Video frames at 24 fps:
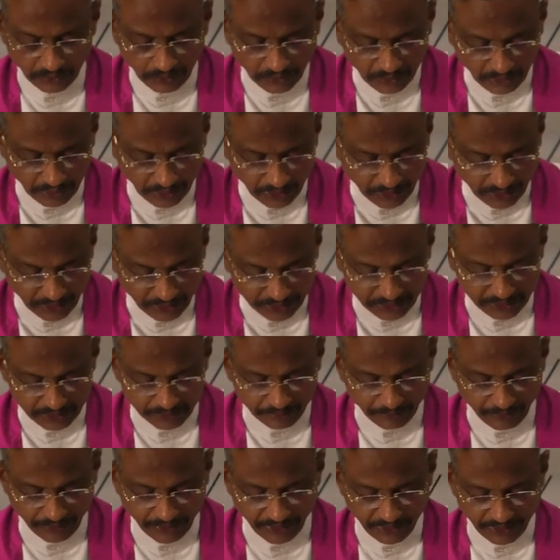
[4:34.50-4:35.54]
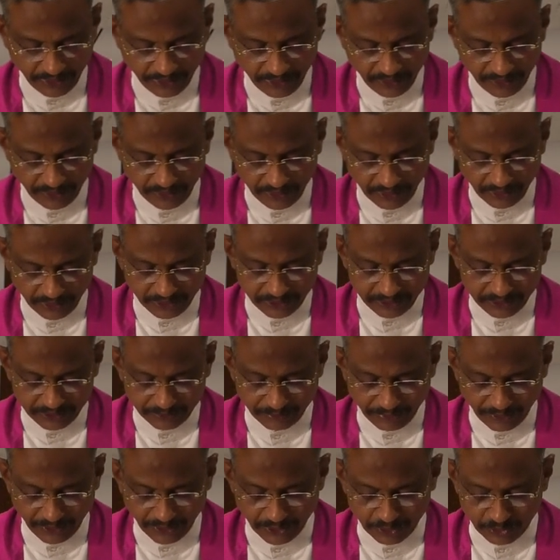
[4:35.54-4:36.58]
Let us pray, let us
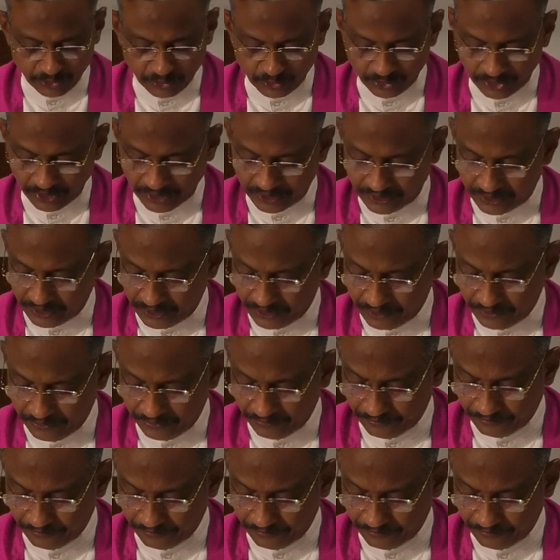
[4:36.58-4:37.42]
pray together.